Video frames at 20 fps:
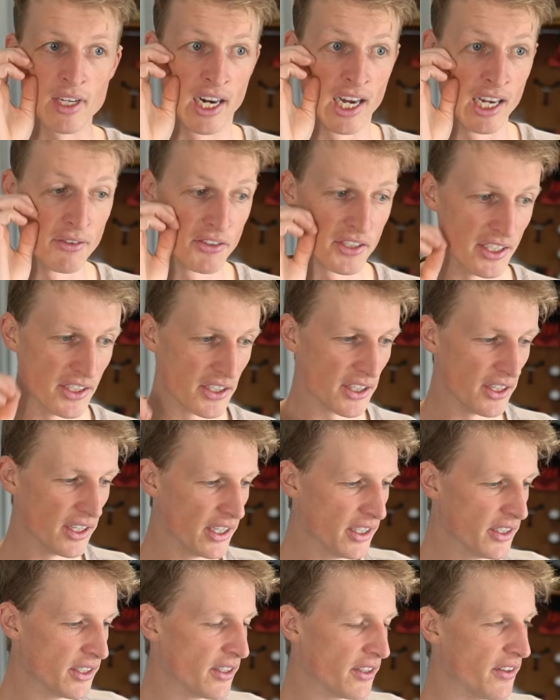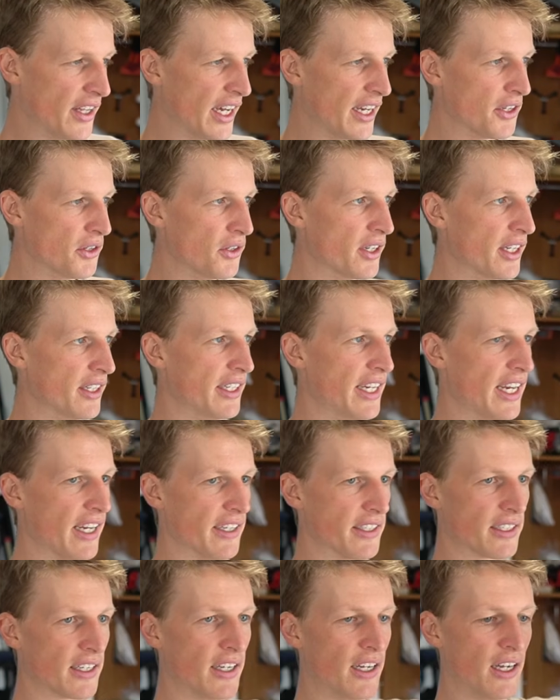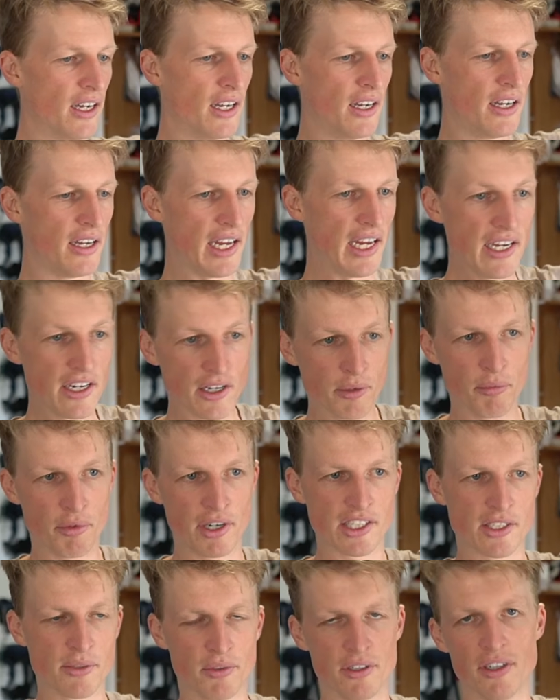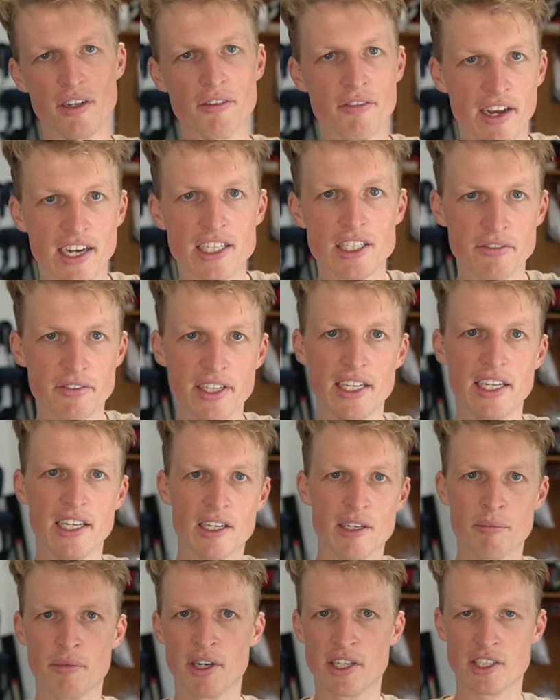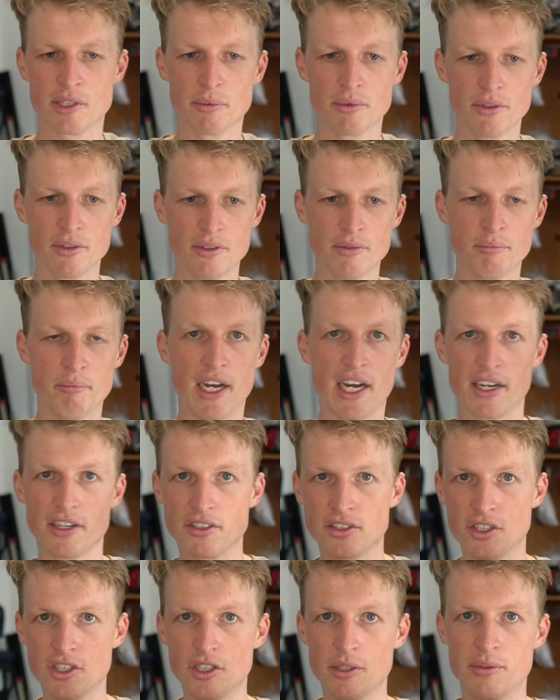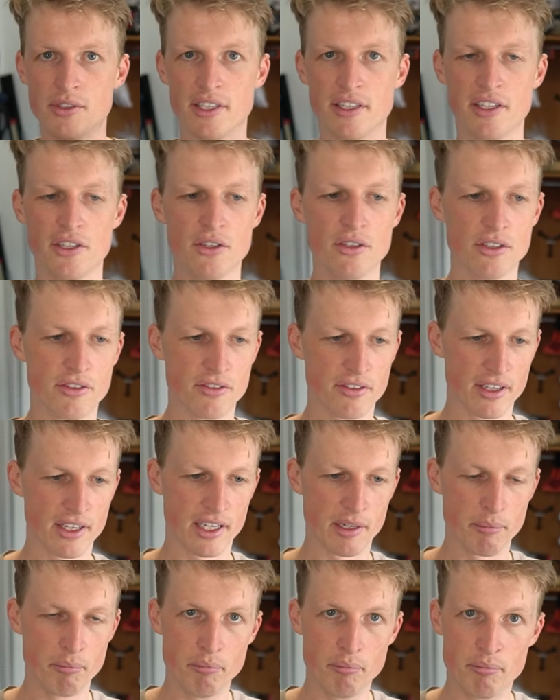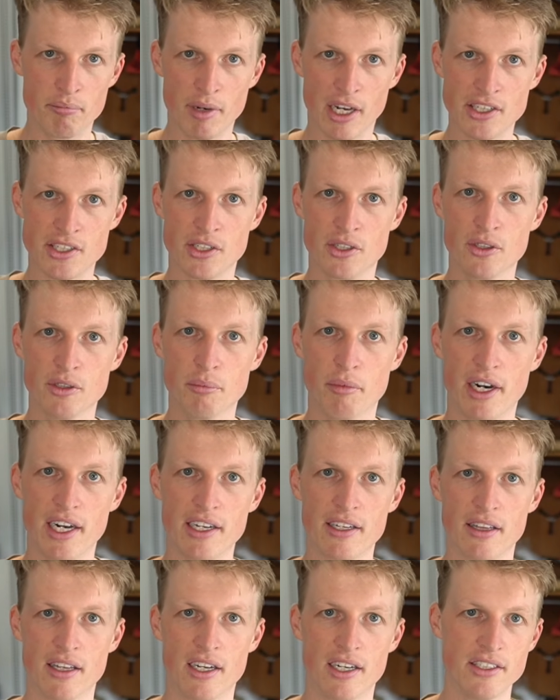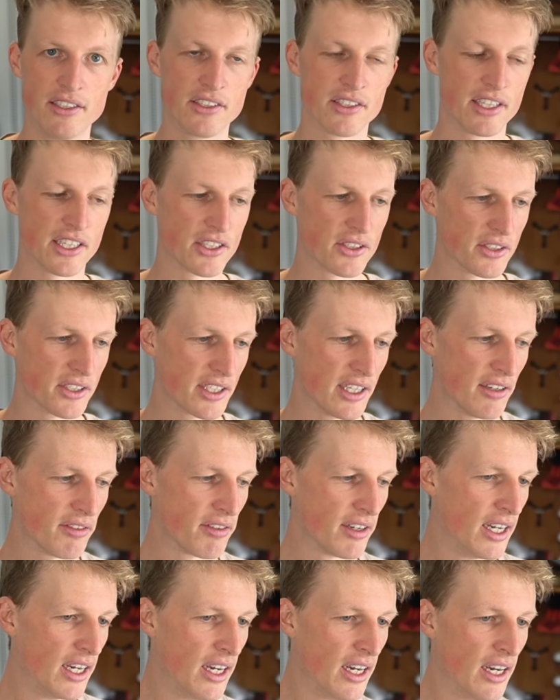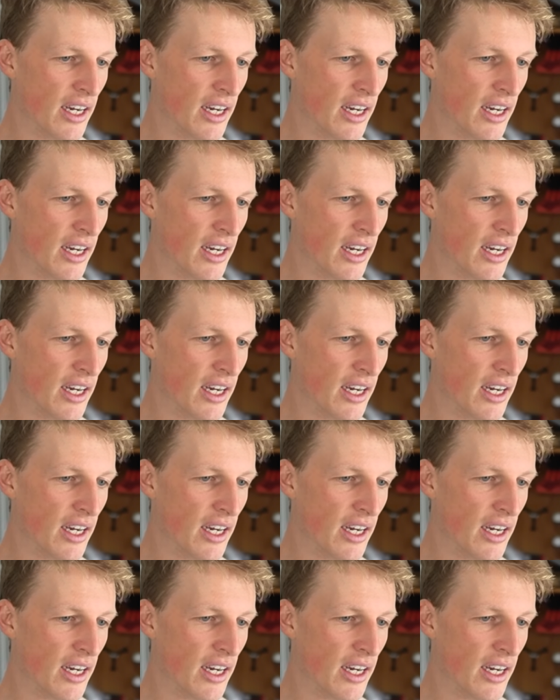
I have since learned that you can get effectively incompressible Bowden tubes, and they're used for like bicycle brake lines and that sort of stuff.